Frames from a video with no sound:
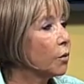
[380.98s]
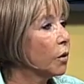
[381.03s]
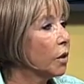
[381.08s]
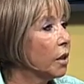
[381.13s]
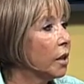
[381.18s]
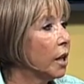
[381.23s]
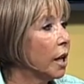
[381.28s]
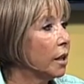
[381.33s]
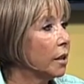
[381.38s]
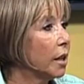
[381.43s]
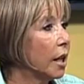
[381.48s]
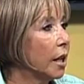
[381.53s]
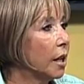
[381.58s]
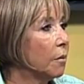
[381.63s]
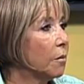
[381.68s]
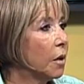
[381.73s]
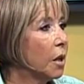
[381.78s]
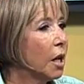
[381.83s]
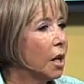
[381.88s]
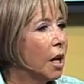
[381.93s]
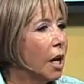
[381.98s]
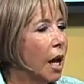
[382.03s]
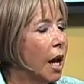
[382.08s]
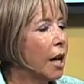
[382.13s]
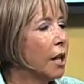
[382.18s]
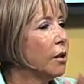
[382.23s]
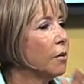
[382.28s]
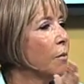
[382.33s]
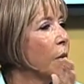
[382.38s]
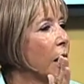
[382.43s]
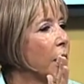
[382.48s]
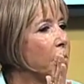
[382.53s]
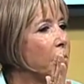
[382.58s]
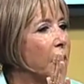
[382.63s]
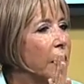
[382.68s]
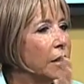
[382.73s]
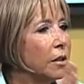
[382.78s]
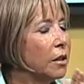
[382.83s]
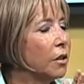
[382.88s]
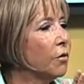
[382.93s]
really the end game. And my
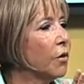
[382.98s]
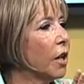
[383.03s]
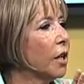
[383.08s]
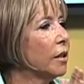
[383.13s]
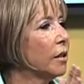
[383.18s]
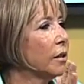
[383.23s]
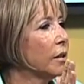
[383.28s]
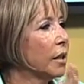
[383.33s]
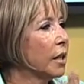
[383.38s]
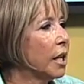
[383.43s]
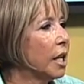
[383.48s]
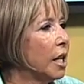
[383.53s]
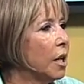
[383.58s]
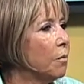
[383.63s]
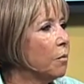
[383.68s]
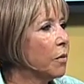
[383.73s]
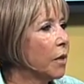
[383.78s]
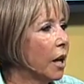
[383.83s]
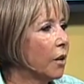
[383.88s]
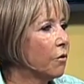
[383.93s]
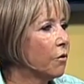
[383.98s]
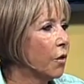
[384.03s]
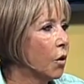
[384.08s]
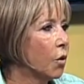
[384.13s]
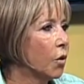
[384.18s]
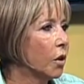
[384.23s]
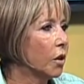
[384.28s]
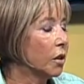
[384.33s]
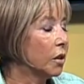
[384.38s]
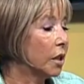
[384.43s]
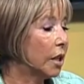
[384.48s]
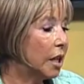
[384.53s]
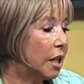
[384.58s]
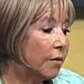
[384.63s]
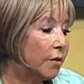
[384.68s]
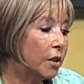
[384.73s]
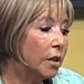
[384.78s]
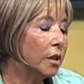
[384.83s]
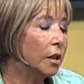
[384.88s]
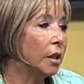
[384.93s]
best advice is to keep that focused.
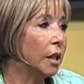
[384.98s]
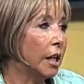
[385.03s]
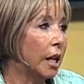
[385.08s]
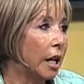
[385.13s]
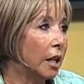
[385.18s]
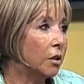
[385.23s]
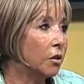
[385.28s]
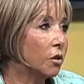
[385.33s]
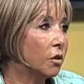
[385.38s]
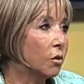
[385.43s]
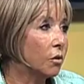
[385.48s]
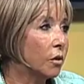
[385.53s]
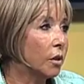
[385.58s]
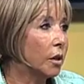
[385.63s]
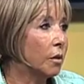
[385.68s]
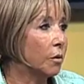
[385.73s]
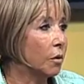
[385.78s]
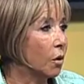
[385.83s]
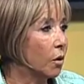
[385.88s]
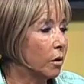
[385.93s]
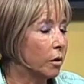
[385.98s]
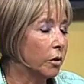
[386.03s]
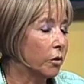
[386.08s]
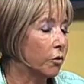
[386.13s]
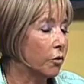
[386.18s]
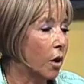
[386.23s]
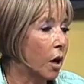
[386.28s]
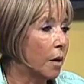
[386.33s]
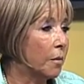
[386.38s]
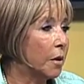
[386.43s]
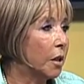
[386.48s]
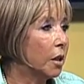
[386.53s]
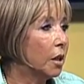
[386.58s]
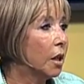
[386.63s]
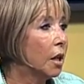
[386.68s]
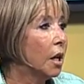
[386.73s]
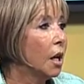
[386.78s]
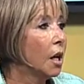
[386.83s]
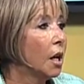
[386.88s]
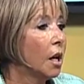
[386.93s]
Even in the Leanne story, with all this drama,
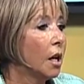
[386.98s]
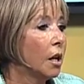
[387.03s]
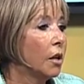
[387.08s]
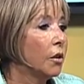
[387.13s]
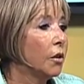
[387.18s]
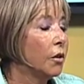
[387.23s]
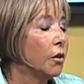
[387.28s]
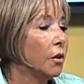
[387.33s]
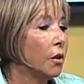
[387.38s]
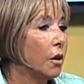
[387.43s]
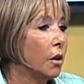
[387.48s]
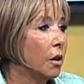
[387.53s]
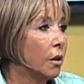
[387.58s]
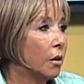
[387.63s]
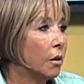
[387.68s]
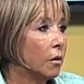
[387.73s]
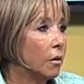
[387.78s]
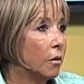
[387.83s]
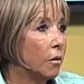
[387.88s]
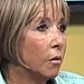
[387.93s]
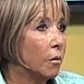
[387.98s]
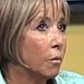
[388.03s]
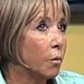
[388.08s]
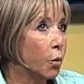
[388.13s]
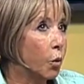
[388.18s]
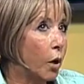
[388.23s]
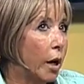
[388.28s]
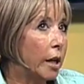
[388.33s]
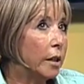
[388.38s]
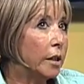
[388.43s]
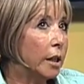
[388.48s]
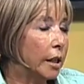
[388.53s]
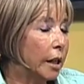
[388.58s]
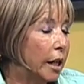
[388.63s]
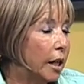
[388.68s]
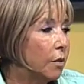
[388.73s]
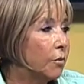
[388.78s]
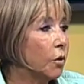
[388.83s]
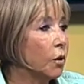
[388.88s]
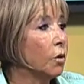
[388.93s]
the Brandy
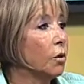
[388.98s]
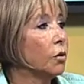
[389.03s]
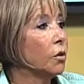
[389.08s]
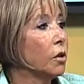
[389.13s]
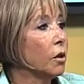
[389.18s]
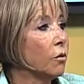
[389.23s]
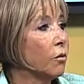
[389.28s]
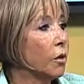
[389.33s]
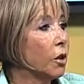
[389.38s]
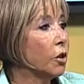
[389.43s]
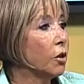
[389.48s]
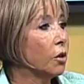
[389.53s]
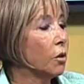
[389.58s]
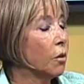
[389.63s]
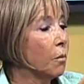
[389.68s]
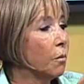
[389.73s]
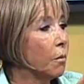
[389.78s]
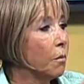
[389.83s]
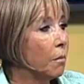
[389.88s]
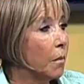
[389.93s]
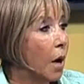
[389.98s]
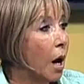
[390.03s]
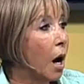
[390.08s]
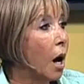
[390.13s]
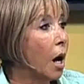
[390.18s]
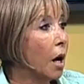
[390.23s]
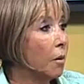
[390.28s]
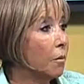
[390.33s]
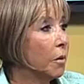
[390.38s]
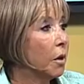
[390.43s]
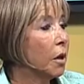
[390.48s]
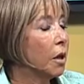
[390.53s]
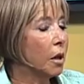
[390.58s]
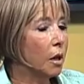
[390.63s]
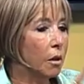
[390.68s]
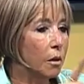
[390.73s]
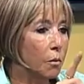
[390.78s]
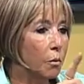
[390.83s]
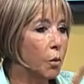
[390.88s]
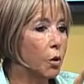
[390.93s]
Glanville, who's the original mom,
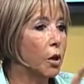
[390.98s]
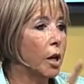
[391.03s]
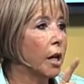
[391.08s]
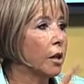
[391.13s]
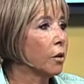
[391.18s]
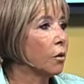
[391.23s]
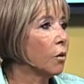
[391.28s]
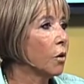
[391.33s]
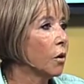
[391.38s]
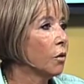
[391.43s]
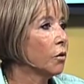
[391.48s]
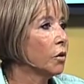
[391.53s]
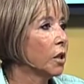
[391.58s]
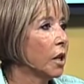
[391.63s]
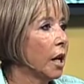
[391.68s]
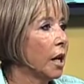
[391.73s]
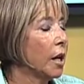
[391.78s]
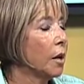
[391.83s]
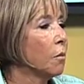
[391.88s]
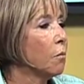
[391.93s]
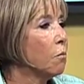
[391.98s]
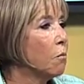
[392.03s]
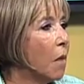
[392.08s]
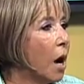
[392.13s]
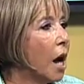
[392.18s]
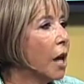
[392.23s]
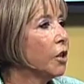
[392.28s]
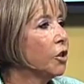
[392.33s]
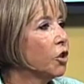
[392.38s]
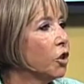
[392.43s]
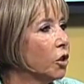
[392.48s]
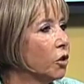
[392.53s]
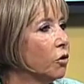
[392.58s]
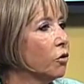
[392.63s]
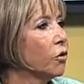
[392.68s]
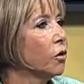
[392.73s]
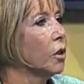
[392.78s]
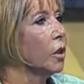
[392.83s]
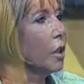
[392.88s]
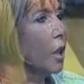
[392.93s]
put out a quote saying, "My children